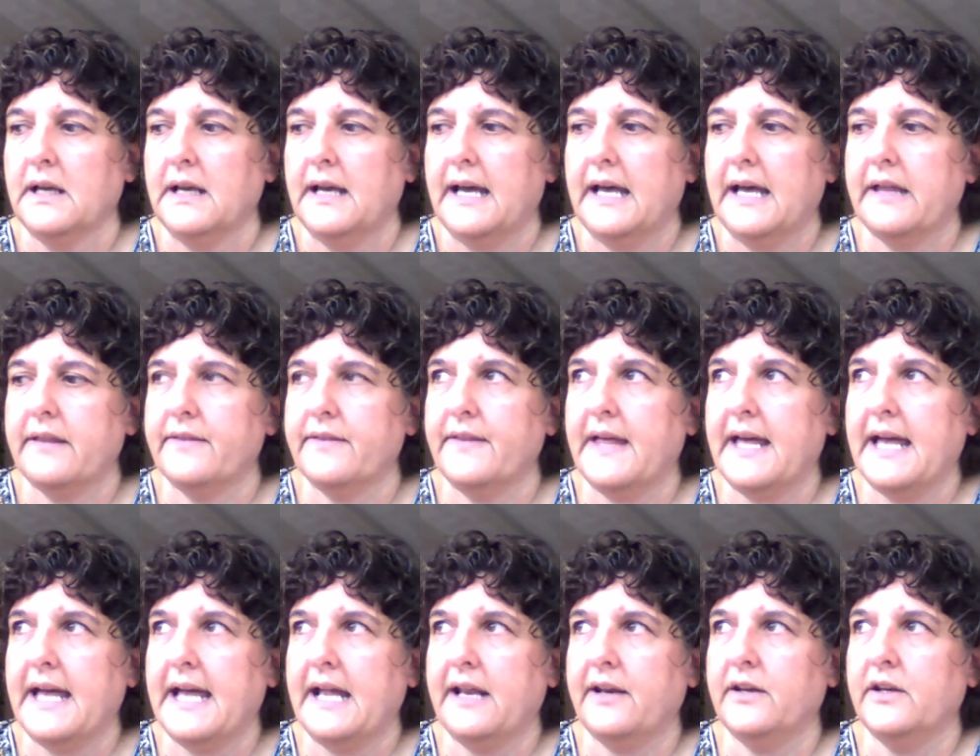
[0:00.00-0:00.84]
And
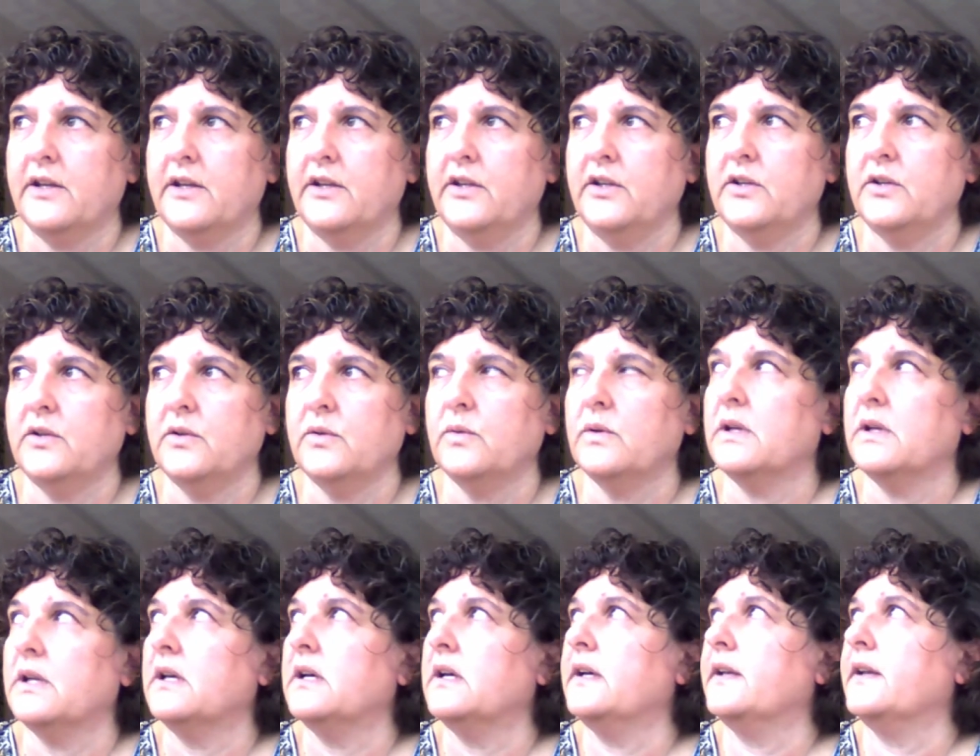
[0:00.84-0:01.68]
then you
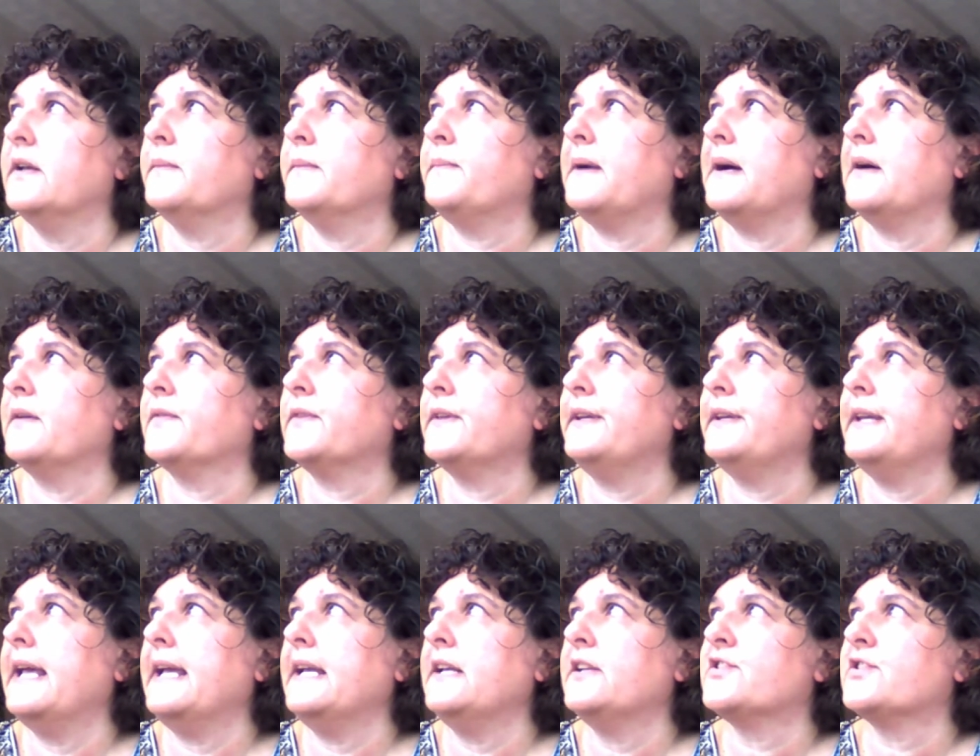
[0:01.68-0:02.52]
learn about the
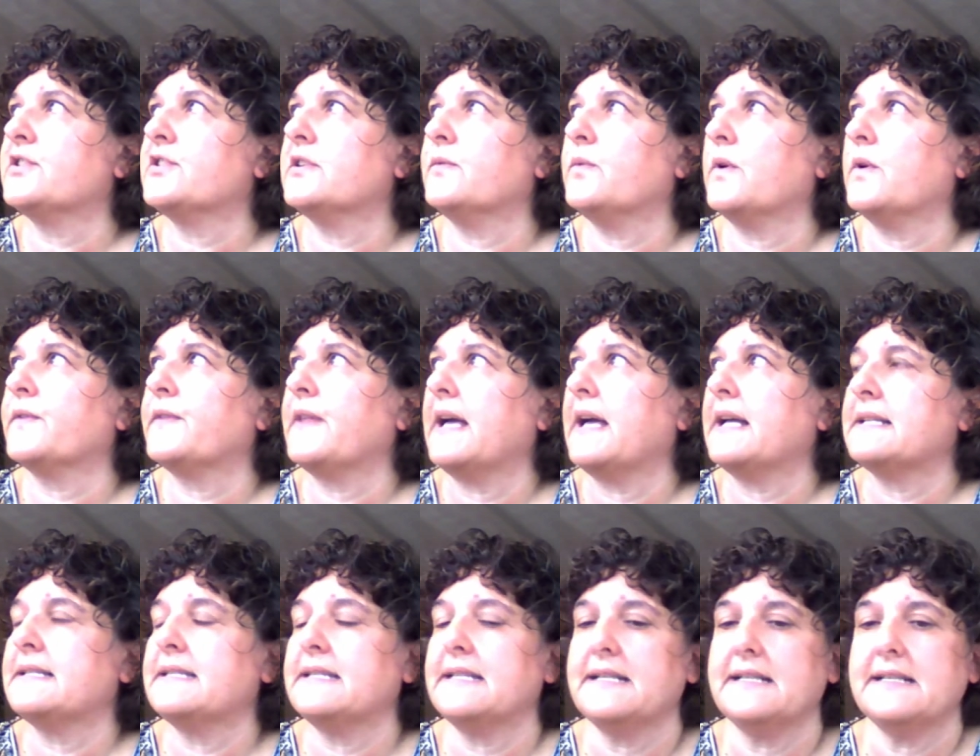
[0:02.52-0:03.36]
nature of what
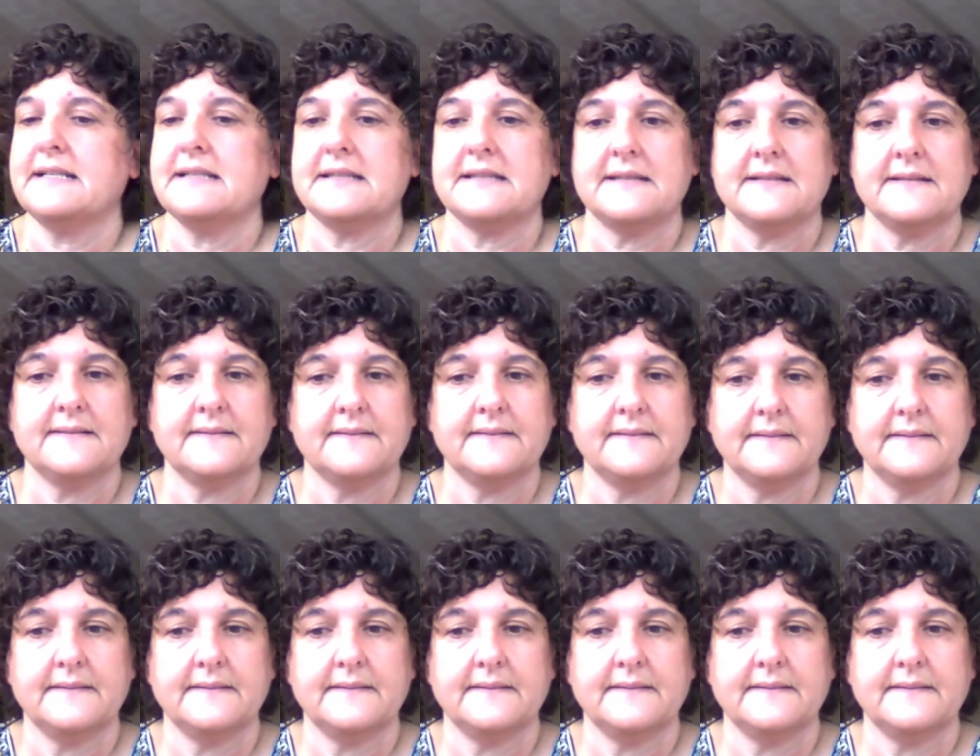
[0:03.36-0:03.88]
that is.